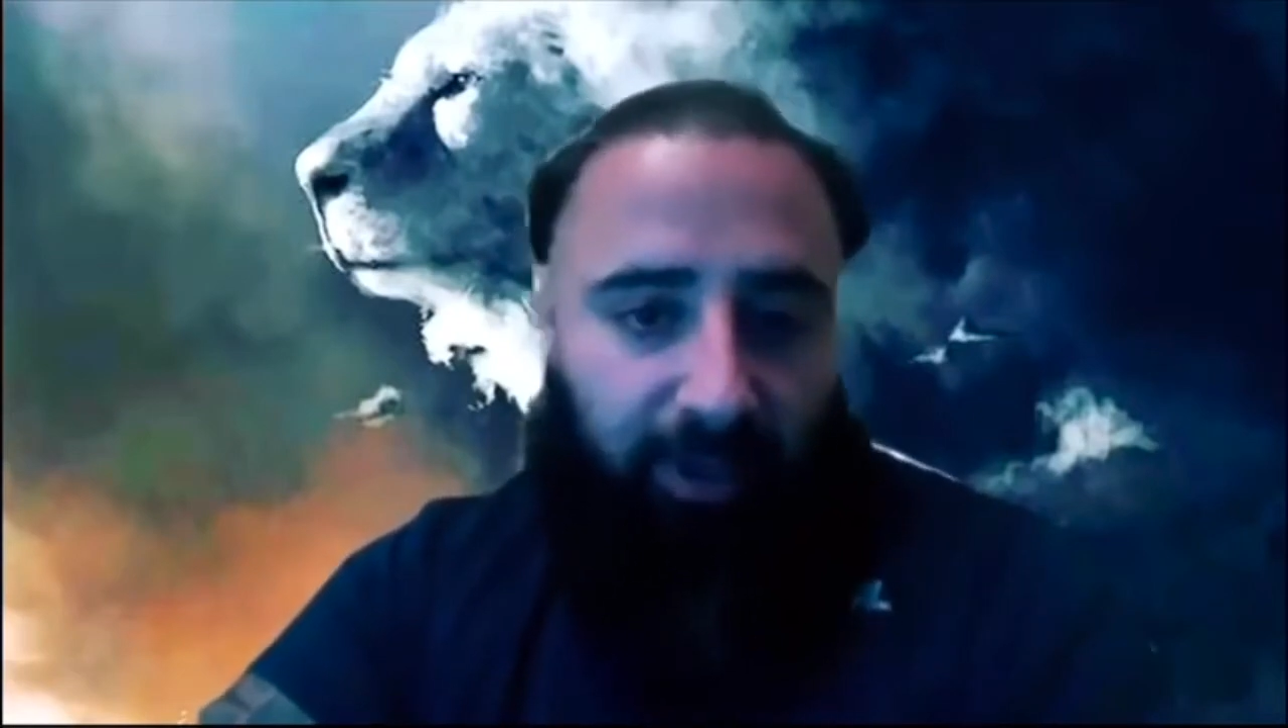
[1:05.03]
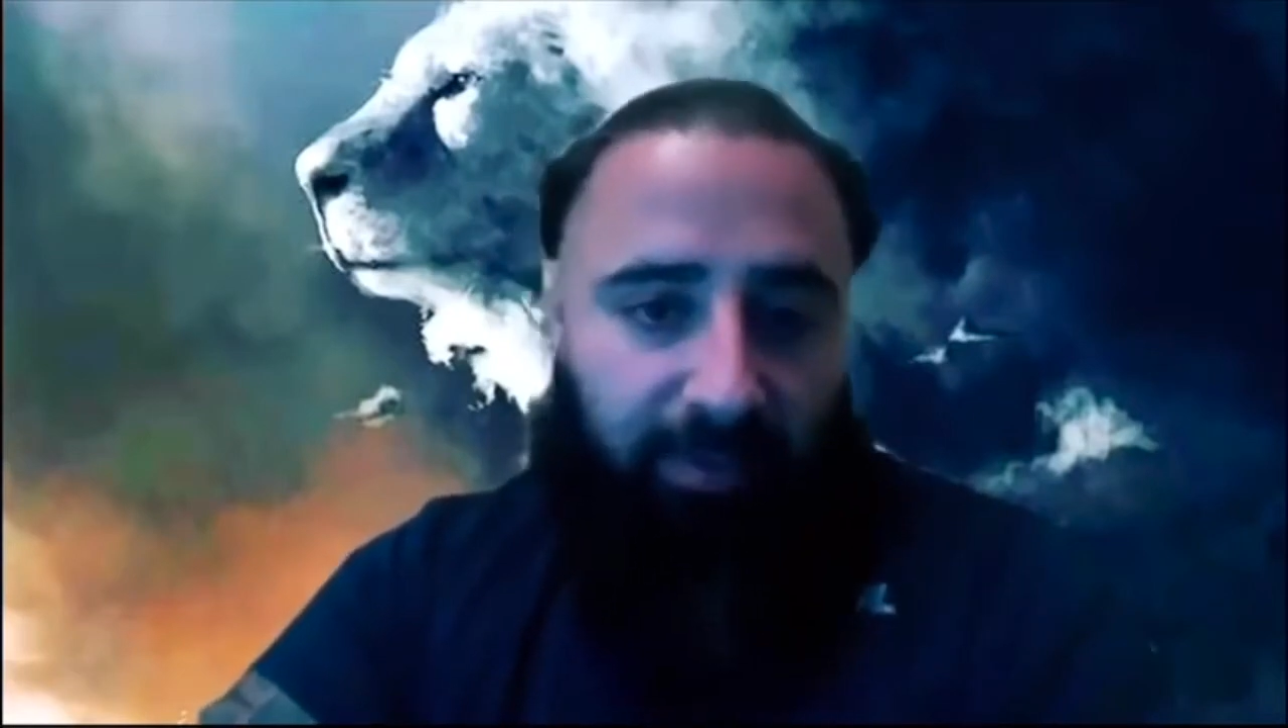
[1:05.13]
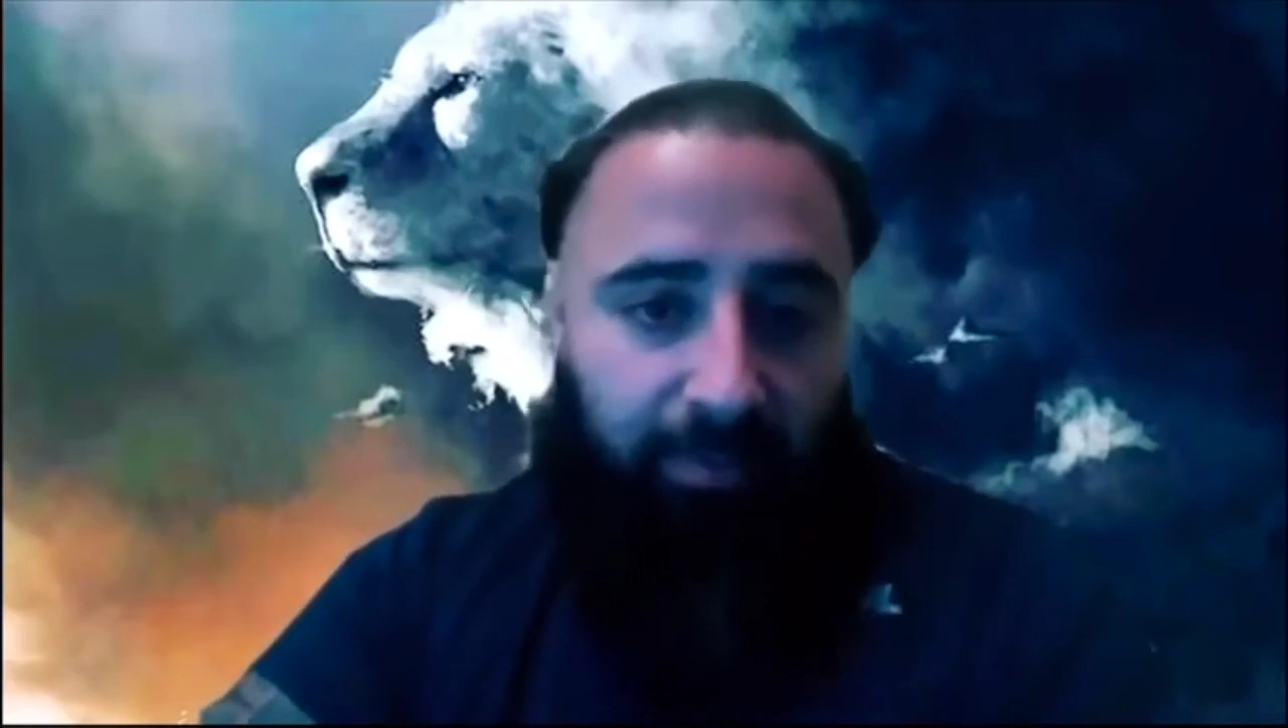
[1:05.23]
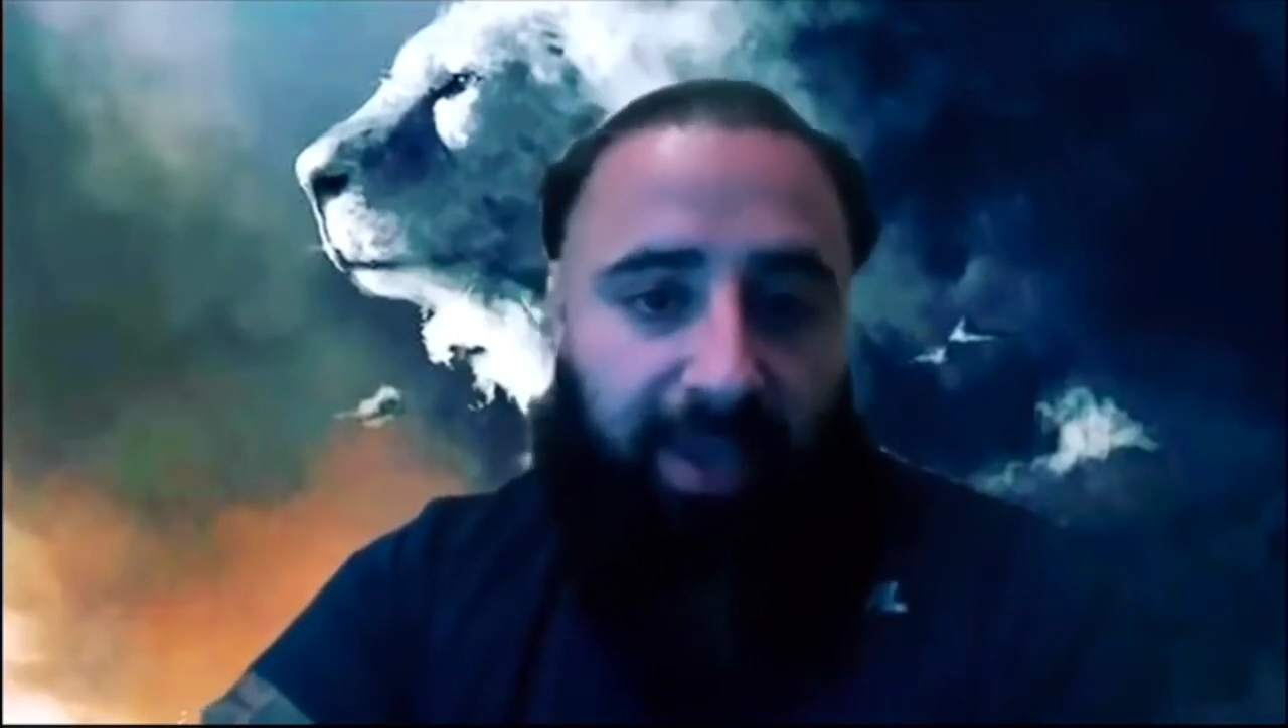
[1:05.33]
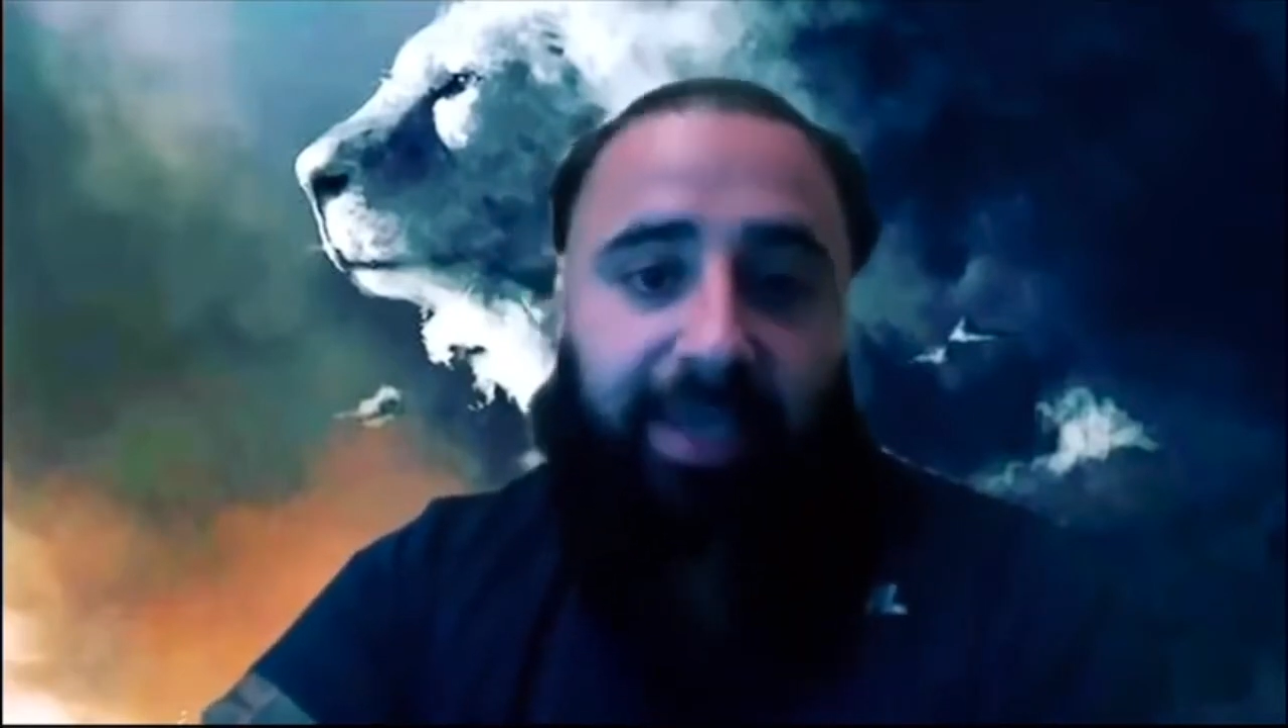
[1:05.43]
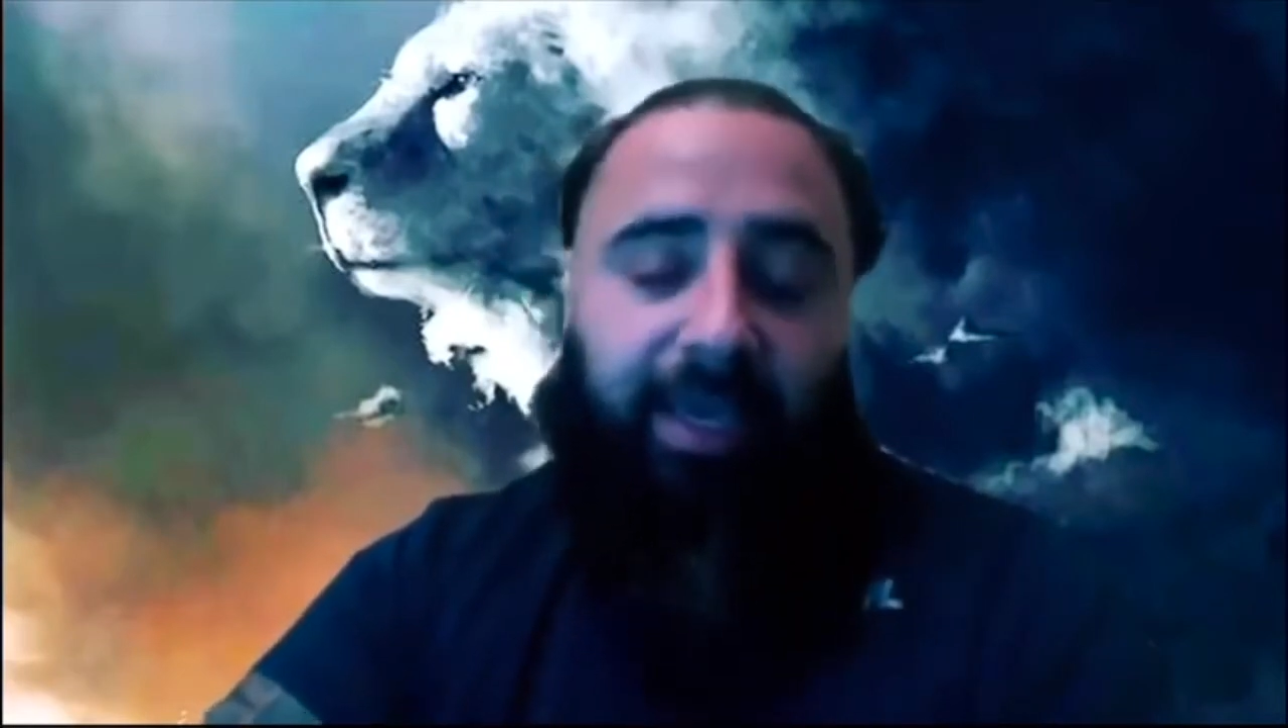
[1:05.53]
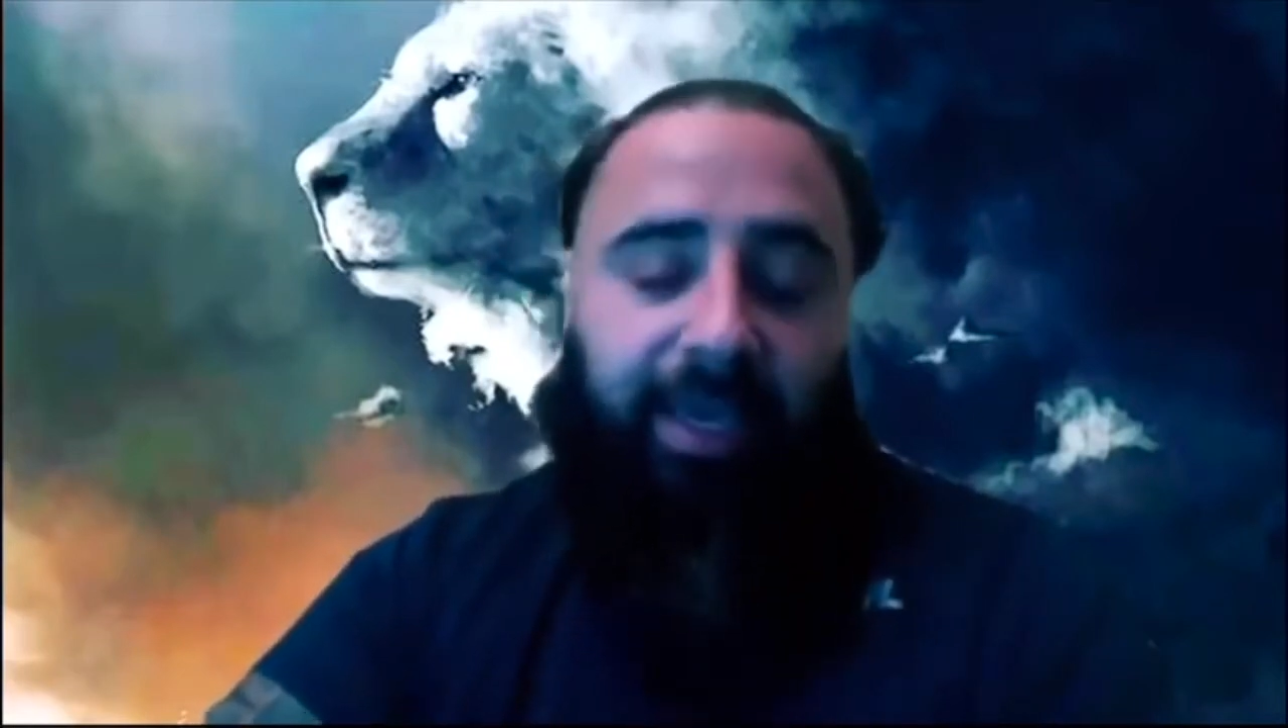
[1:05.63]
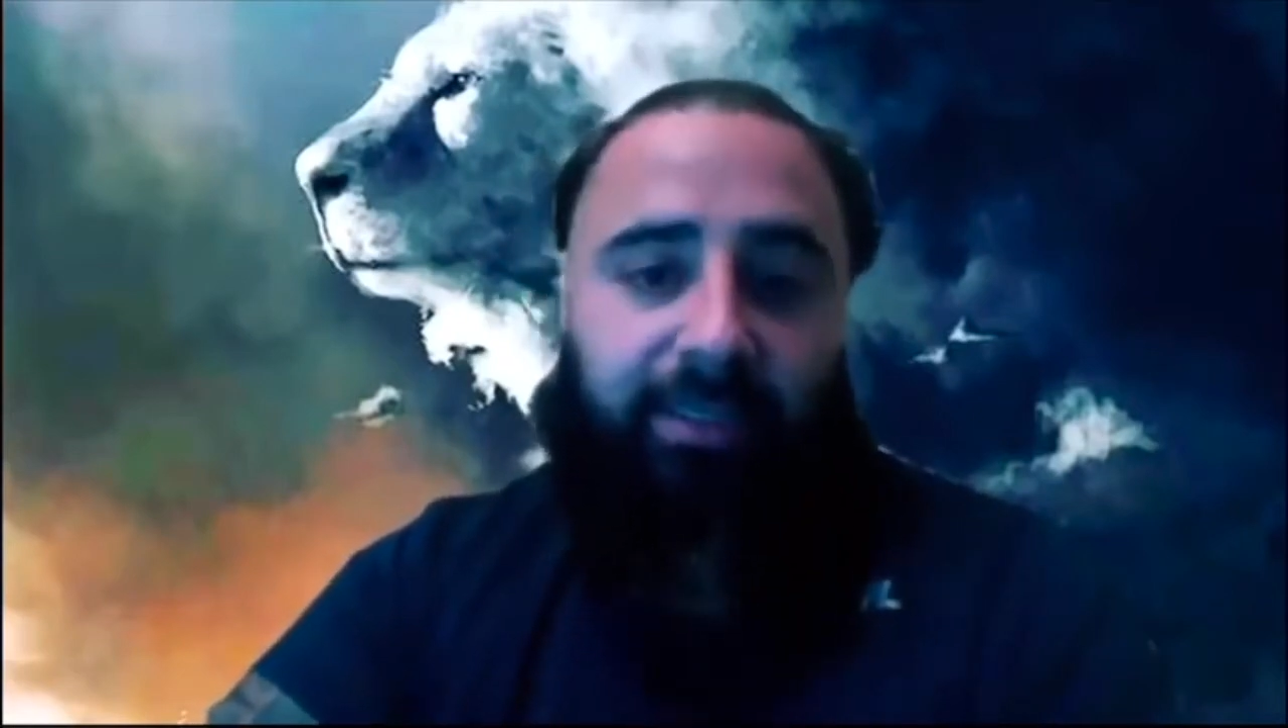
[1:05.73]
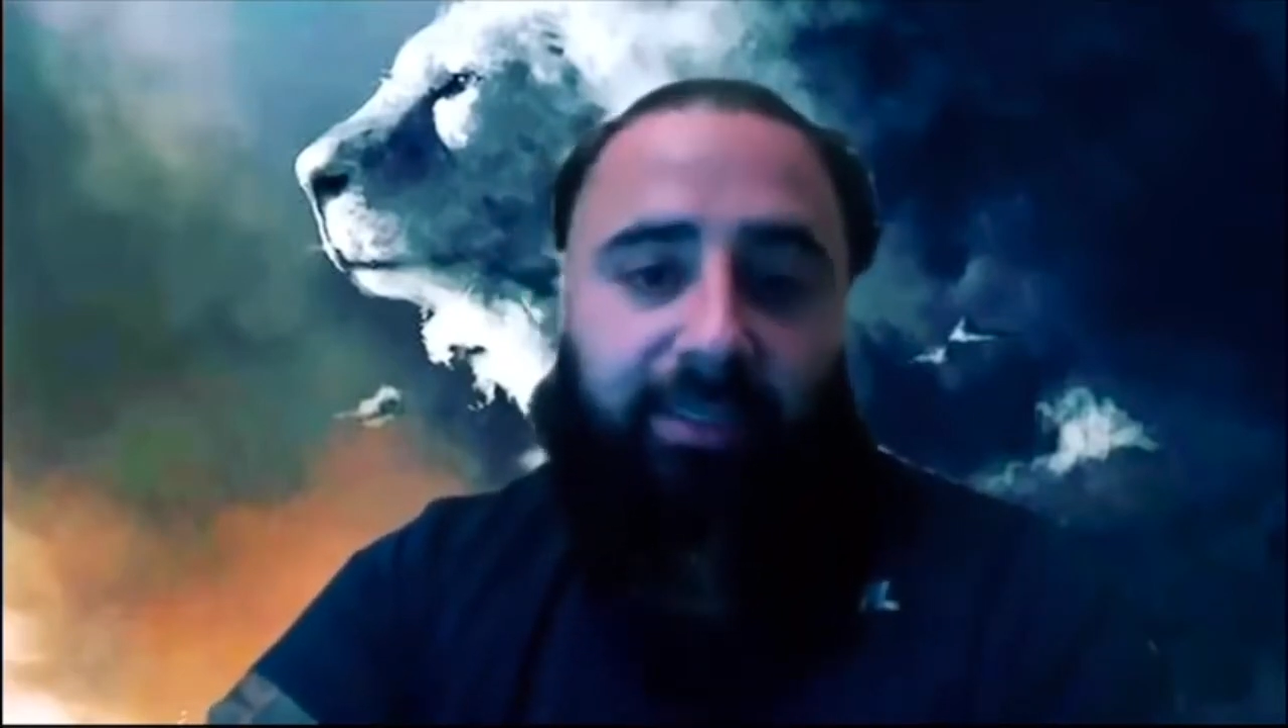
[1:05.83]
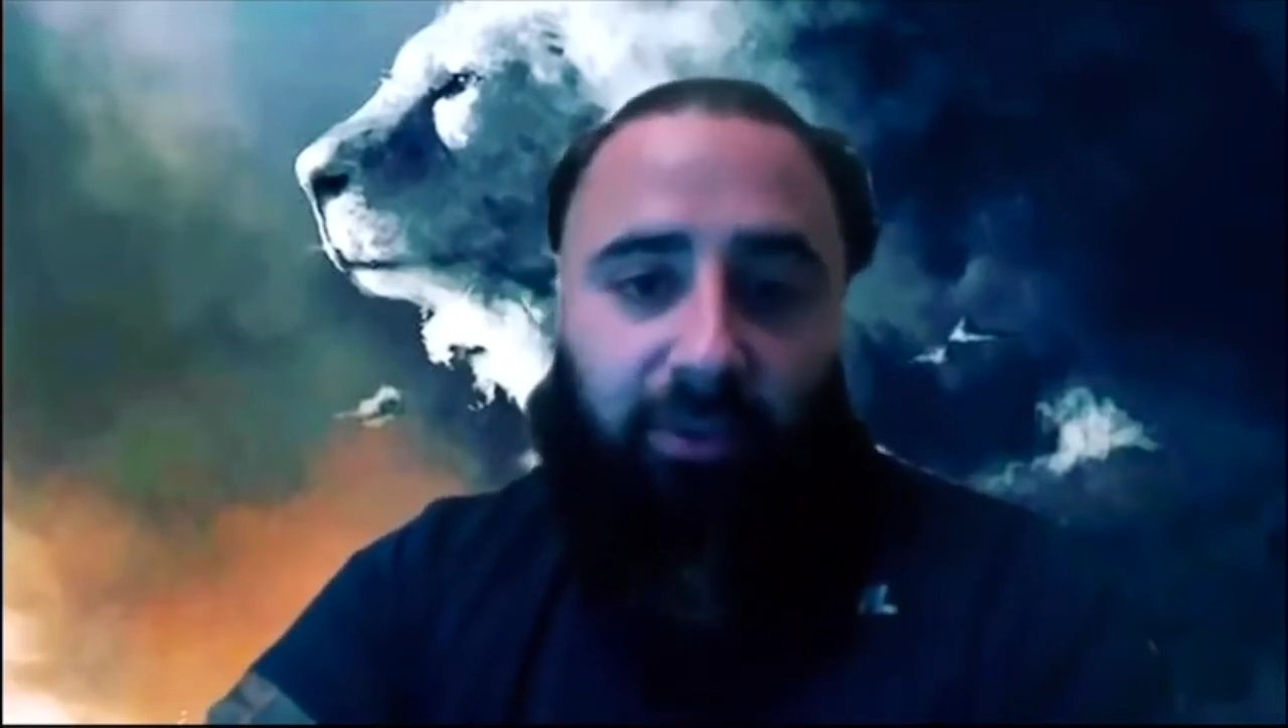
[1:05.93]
and making it so